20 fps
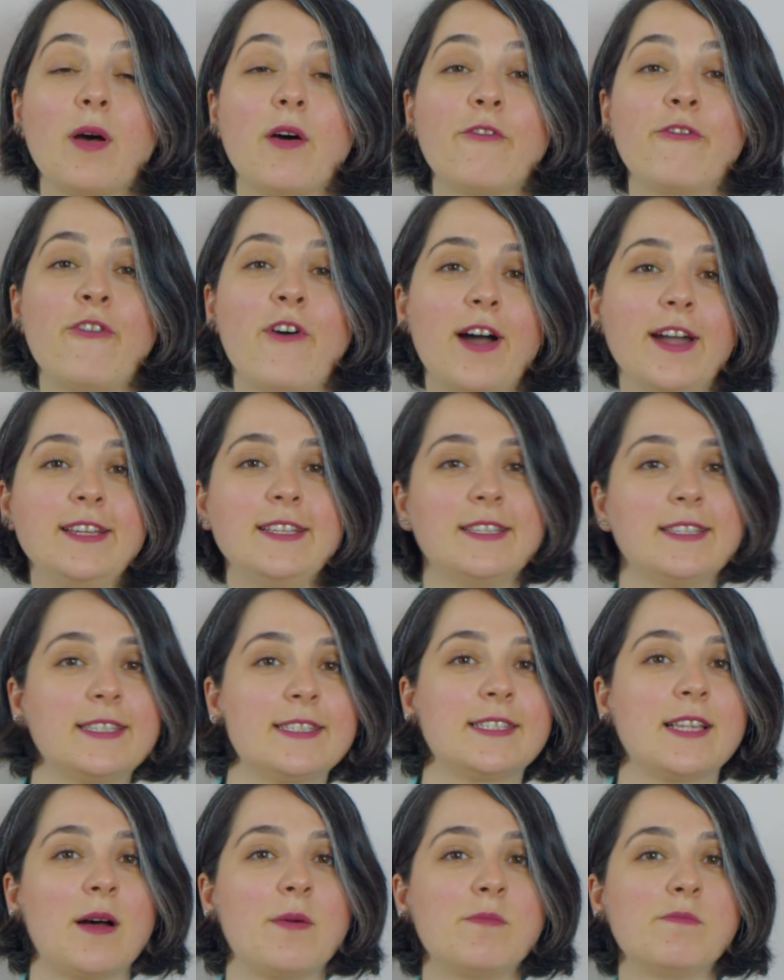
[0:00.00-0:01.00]
find
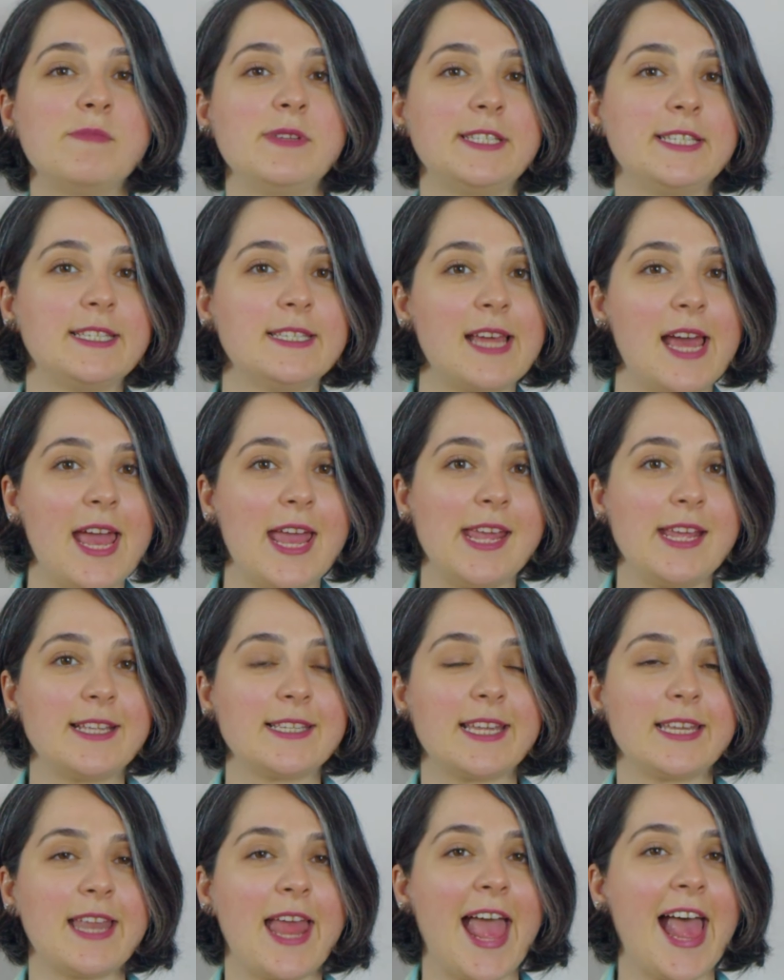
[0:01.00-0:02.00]
some
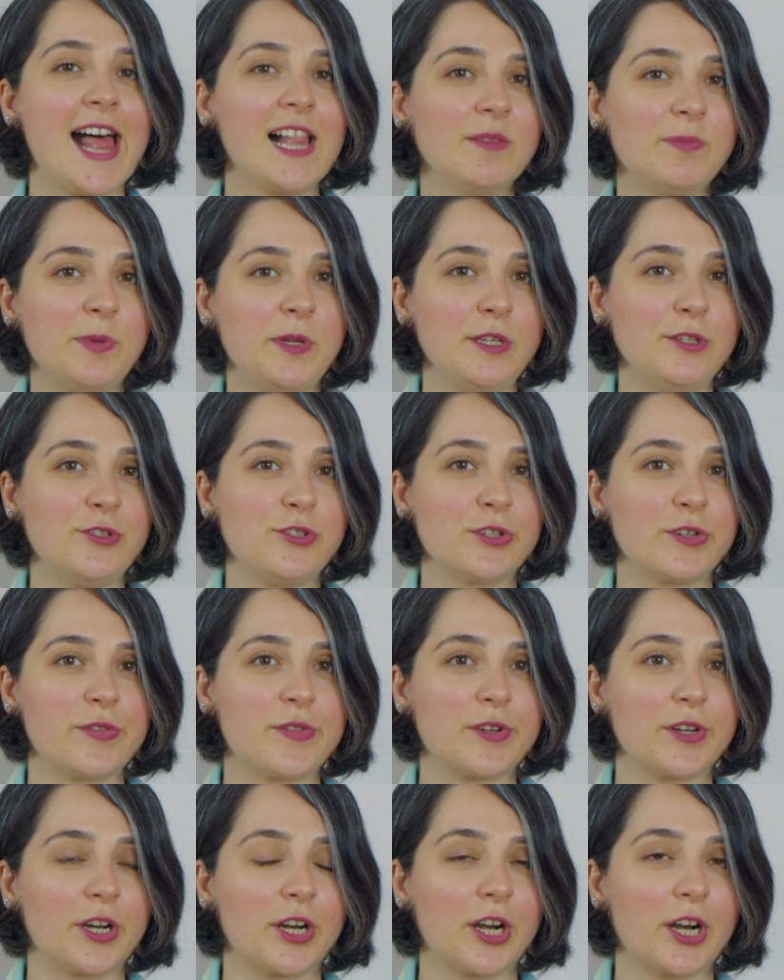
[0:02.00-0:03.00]
mistakes and help each
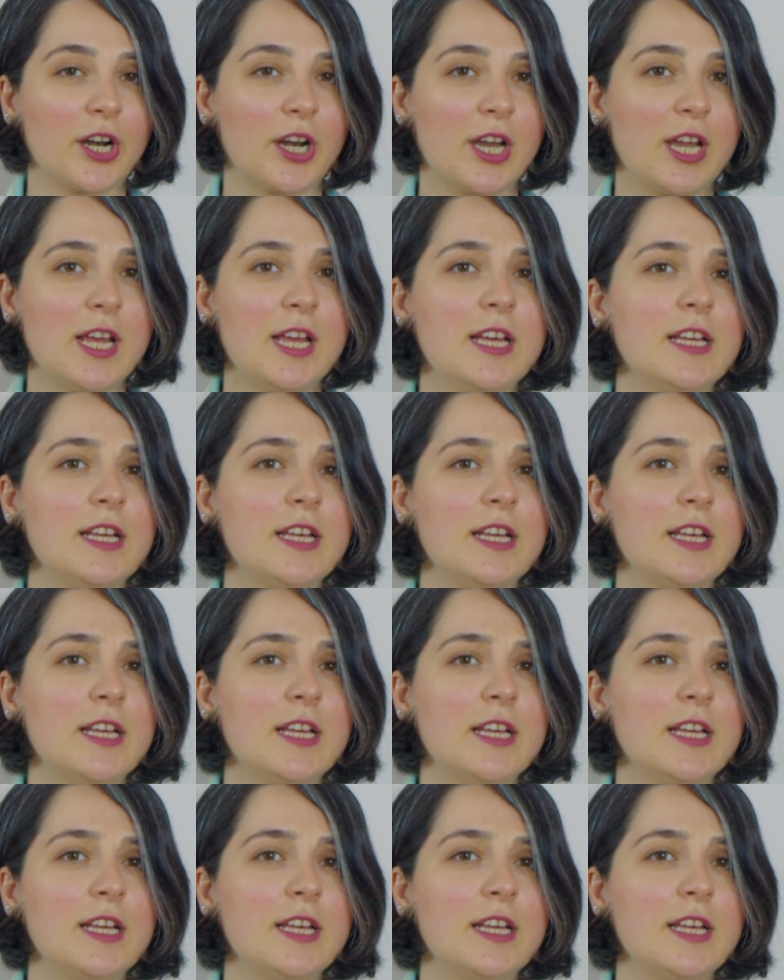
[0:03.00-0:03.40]
other.